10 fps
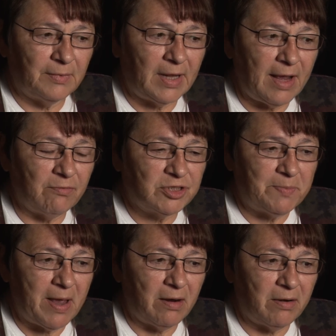language
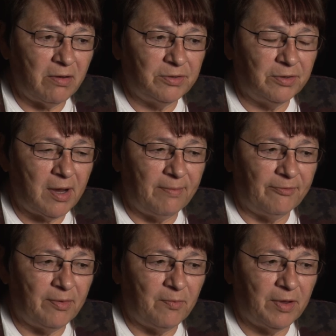background you come
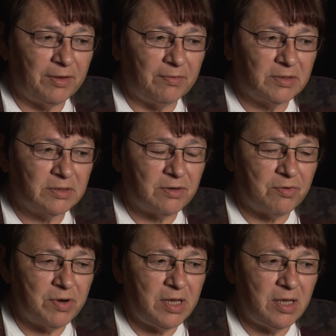from, whether it's
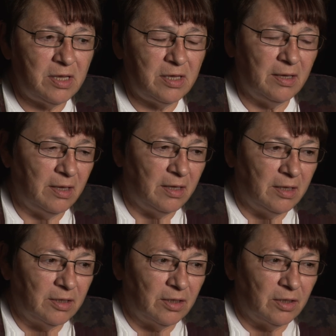Cree,
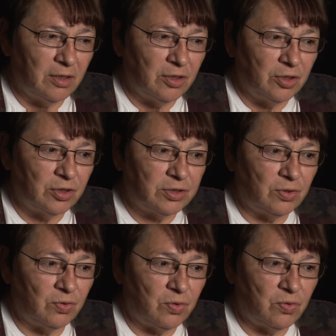
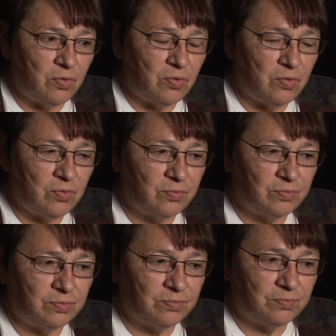Saulteaux,
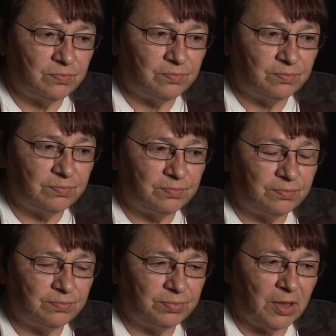
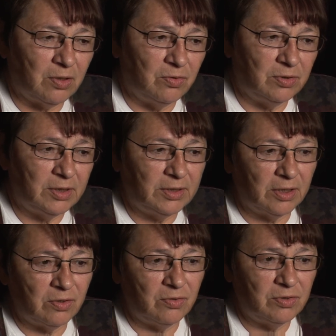Nakota,
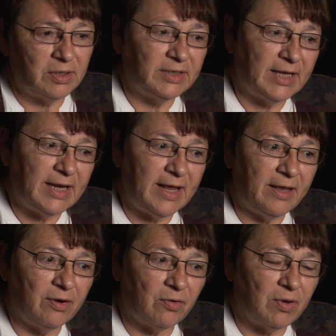Dakota,
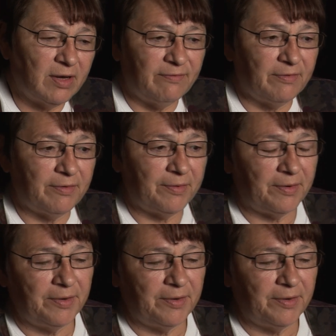Dene, or whatever